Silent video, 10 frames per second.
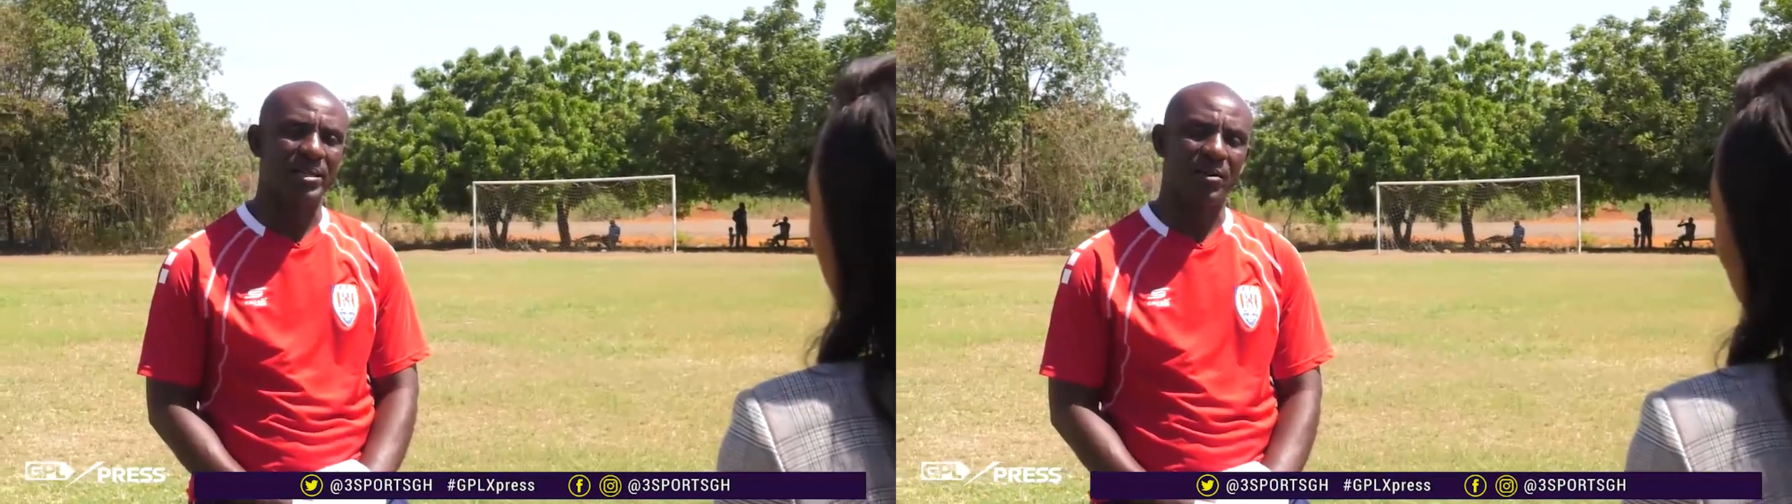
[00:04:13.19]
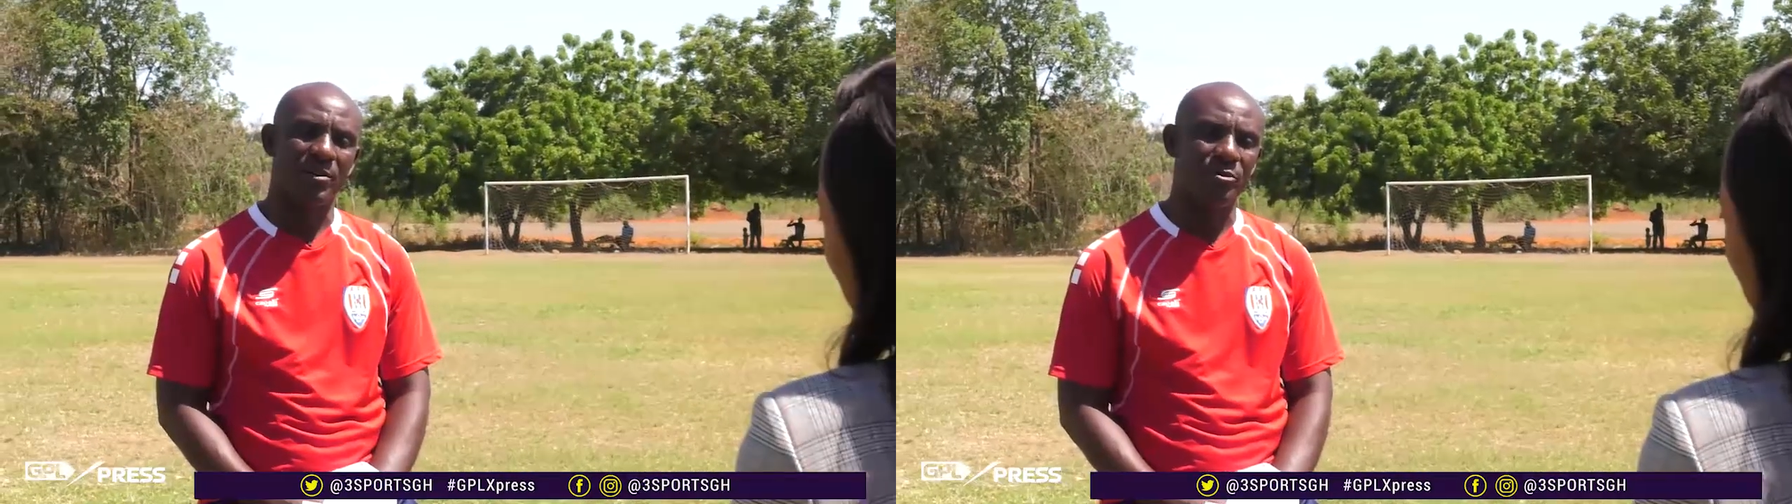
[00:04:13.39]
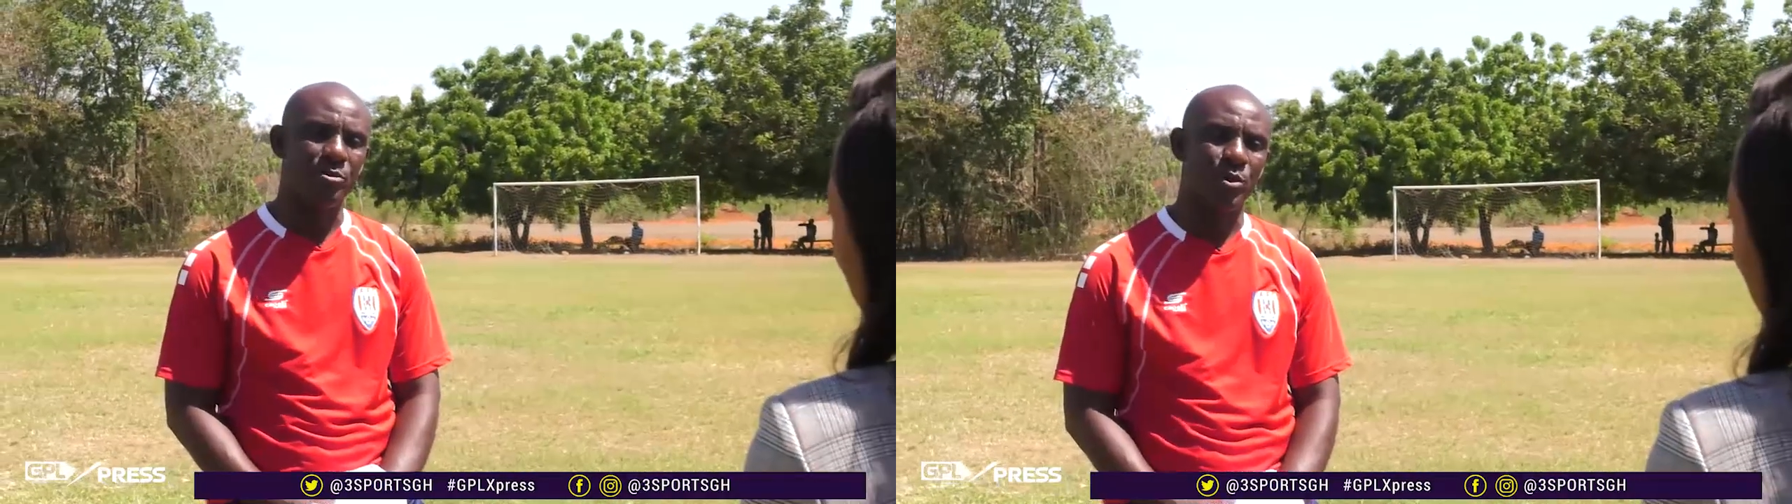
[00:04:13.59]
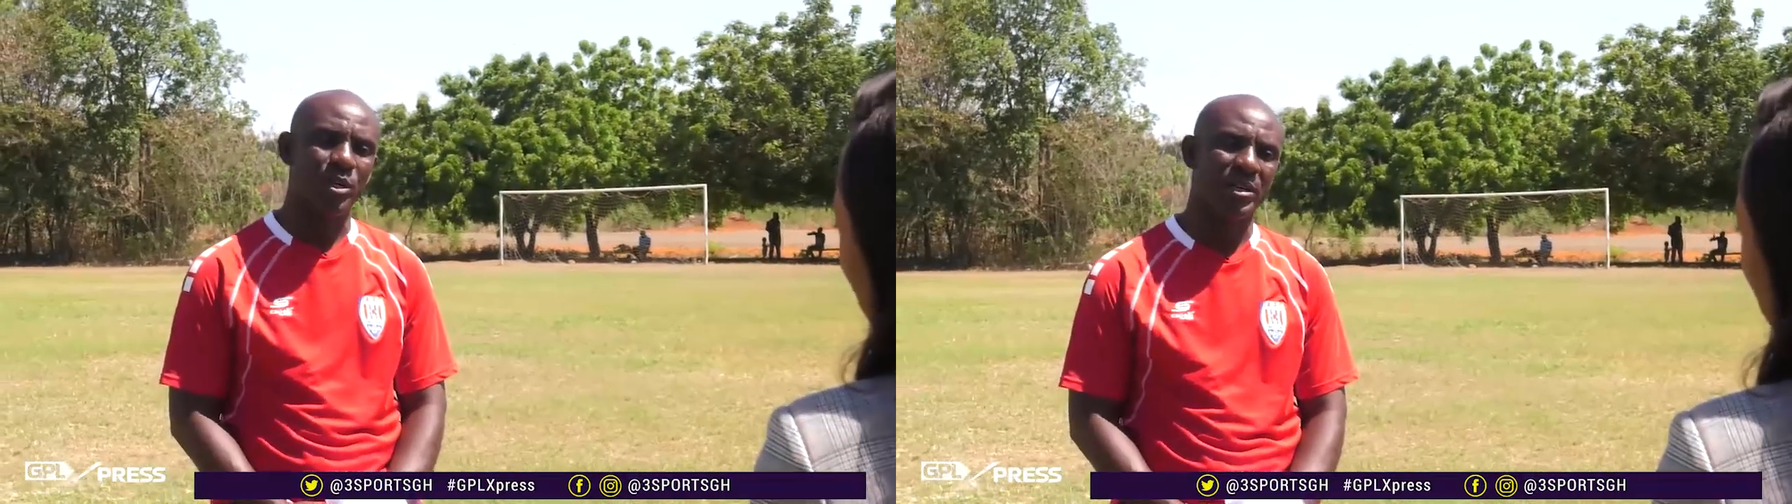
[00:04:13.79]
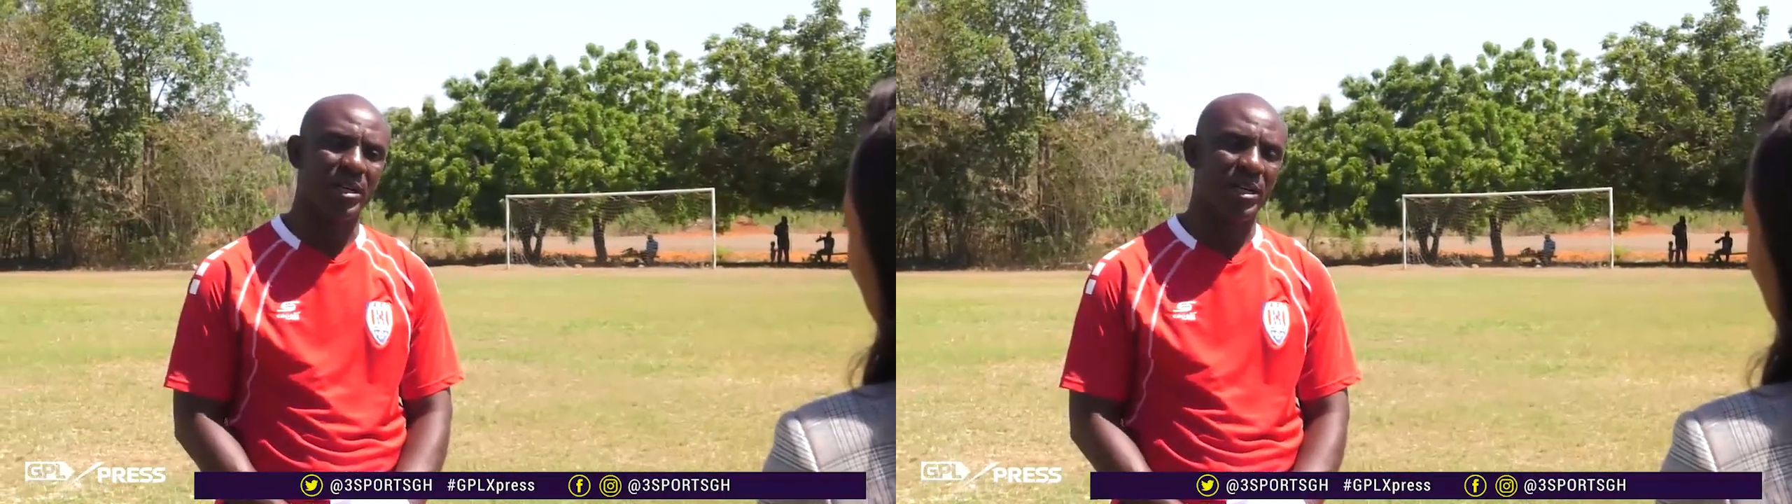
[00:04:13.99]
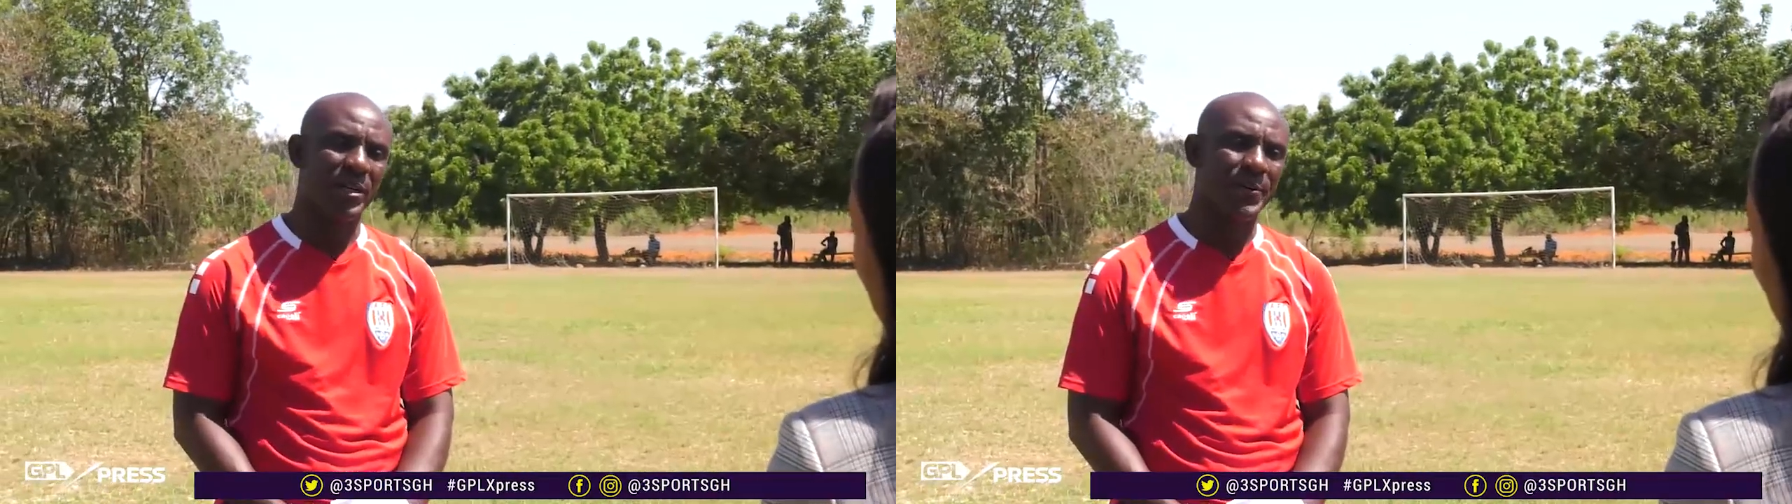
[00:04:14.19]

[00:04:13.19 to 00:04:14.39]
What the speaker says: in our football, and